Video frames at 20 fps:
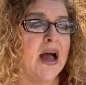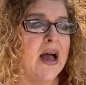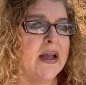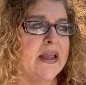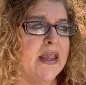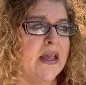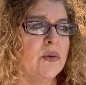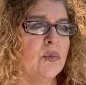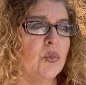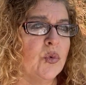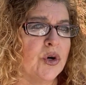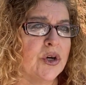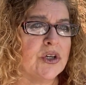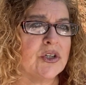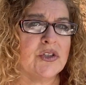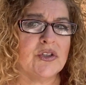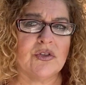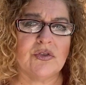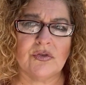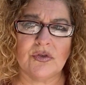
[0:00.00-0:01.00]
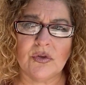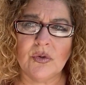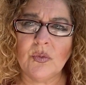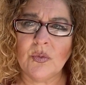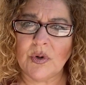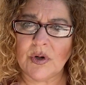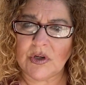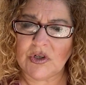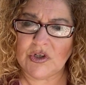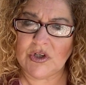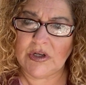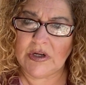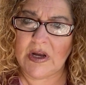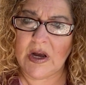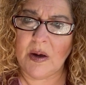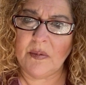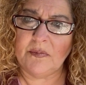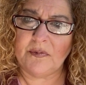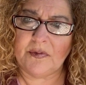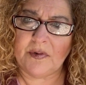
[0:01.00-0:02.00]
Again, works, true work should
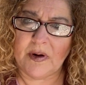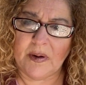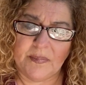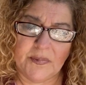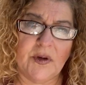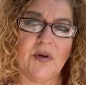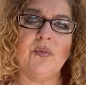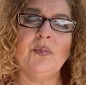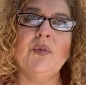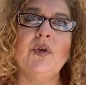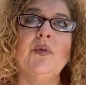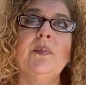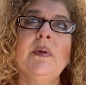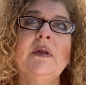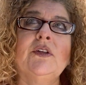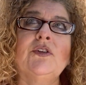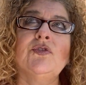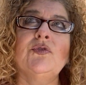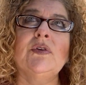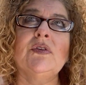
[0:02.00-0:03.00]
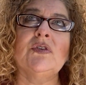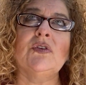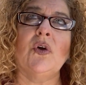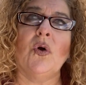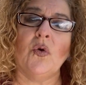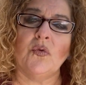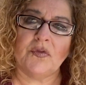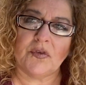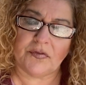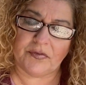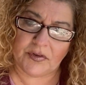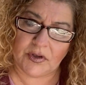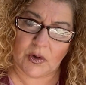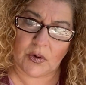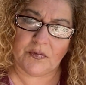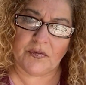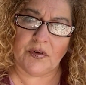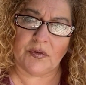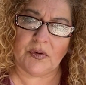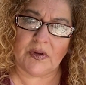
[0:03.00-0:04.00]
come from your ministry is an overflow
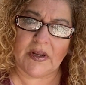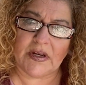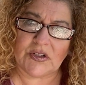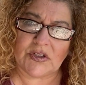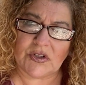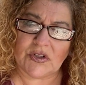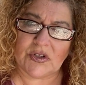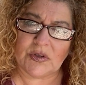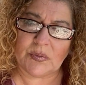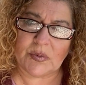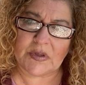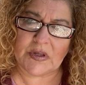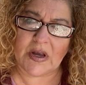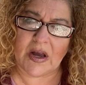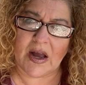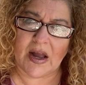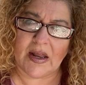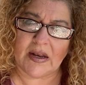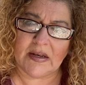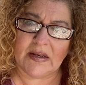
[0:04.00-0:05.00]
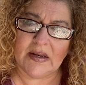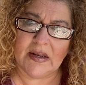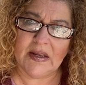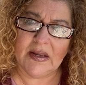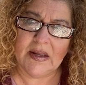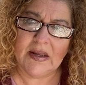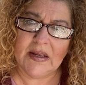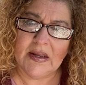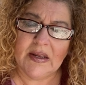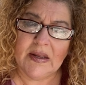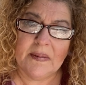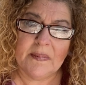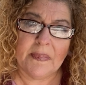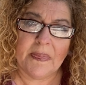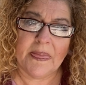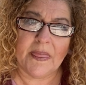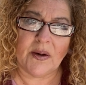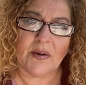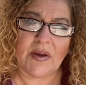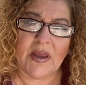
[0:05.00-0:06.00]
of your relationship with God.
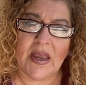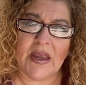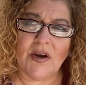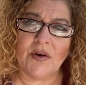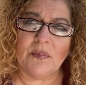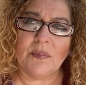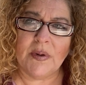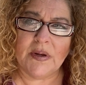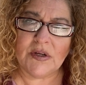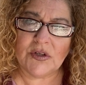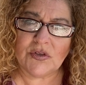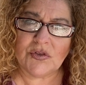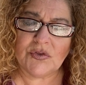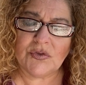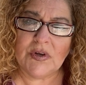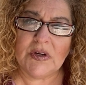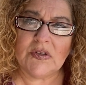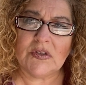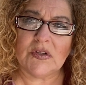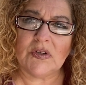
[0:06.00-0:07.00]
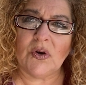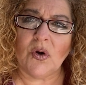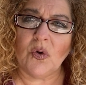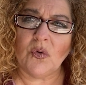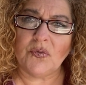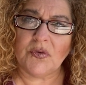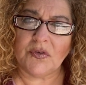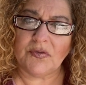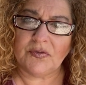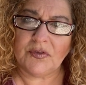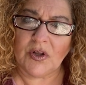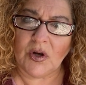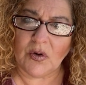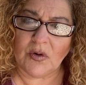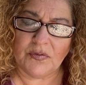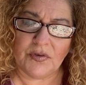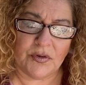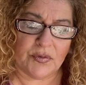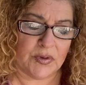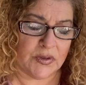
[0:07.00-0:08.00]
Okay, your ministry is an overflow
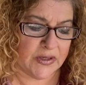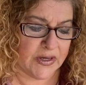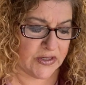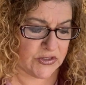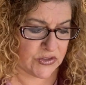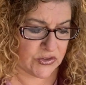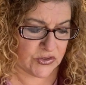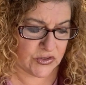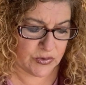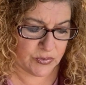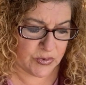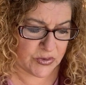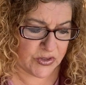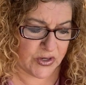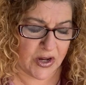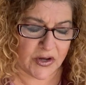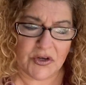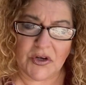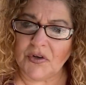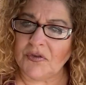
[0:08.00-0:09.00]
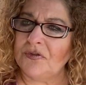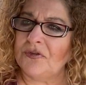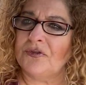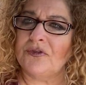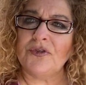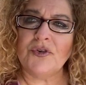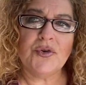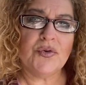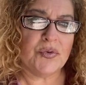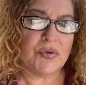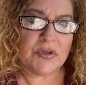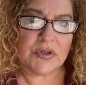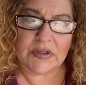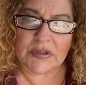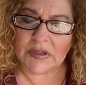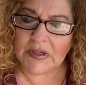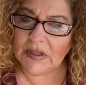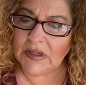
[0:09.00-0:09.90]
of your relationship with God. Your fruit